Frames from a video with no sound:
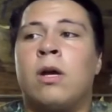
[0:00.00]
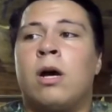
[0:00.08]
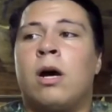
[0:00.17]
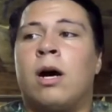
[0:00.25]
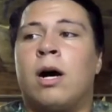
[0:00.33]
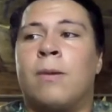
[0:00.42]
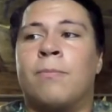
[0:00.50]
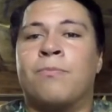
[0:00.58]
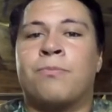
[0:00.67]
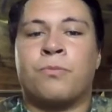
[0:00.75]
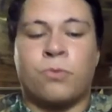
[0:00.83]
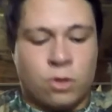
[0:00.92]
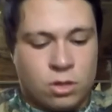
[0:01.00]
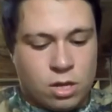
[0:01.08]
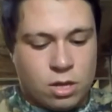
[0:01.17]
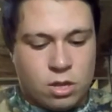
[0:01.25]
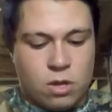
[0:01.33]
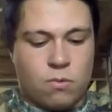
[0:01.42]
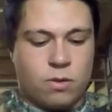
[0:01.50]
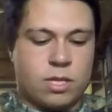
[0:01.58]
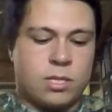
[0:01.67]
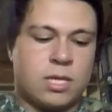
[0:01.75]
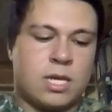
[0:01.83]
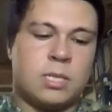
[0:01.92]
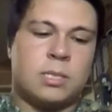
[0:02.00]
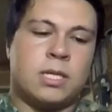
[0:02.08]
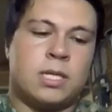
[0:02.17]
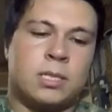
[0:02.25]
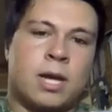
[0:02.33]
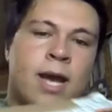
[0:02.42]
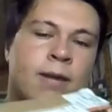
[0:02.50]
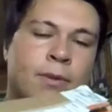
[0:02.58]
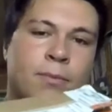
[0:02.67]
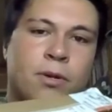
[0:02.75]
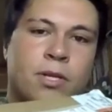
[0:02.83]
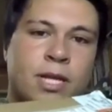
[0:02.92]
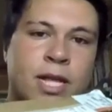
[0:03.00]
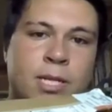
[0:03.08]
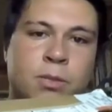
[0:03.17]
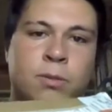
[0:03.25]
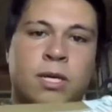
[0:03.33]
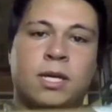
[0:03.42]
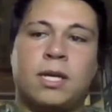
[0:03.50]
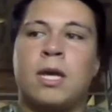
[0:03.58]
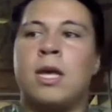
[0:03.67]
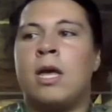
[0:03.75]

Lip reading: What this is I had my birthday last week.